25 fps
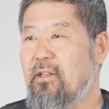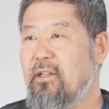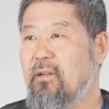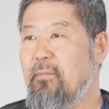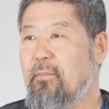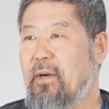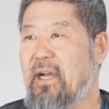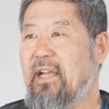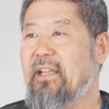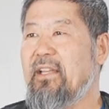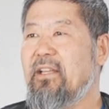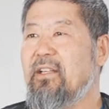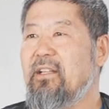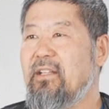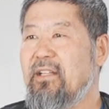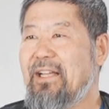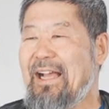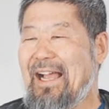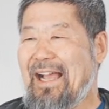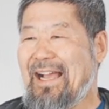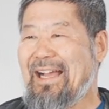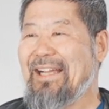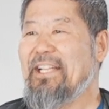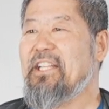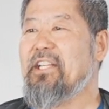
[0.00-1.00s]
by
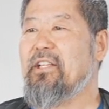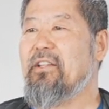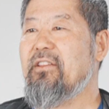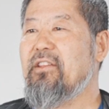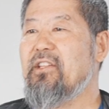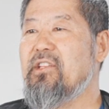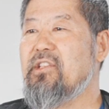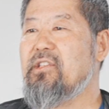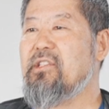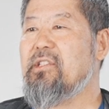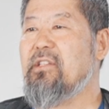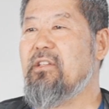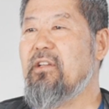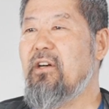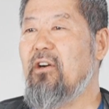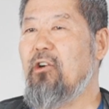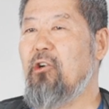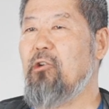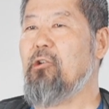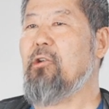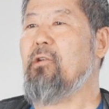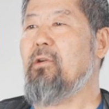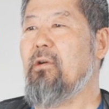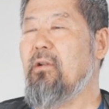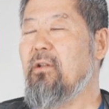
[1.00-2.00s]
adding this
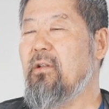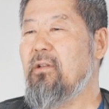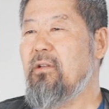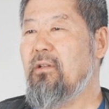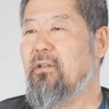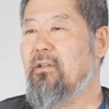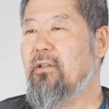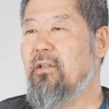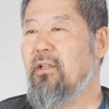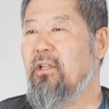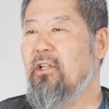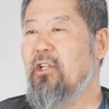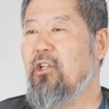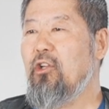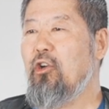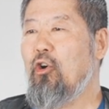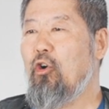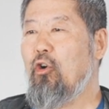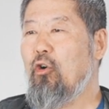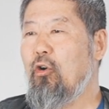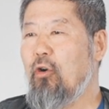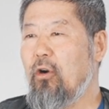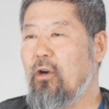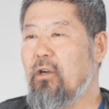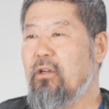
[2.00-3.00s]
oil
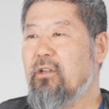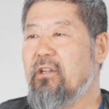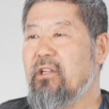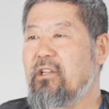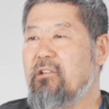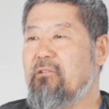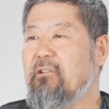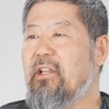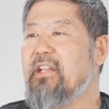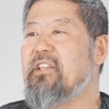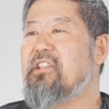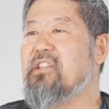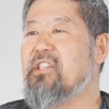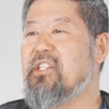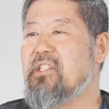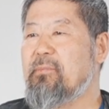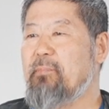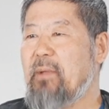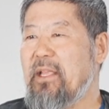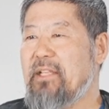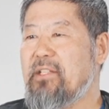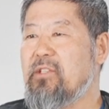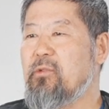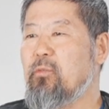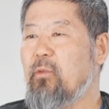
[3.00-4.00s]
or create a
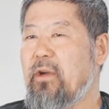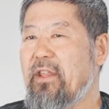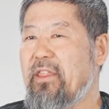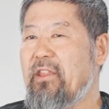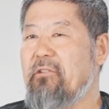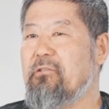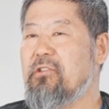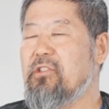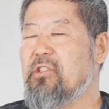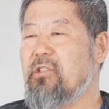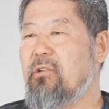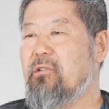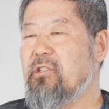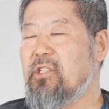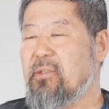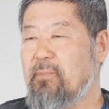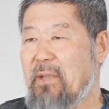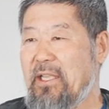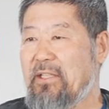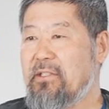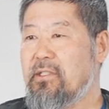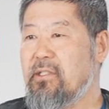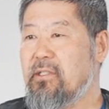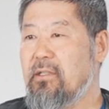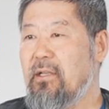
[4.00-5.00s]
space when there is no
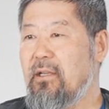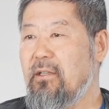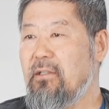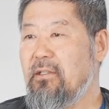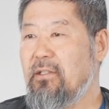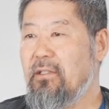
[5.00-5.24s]
space.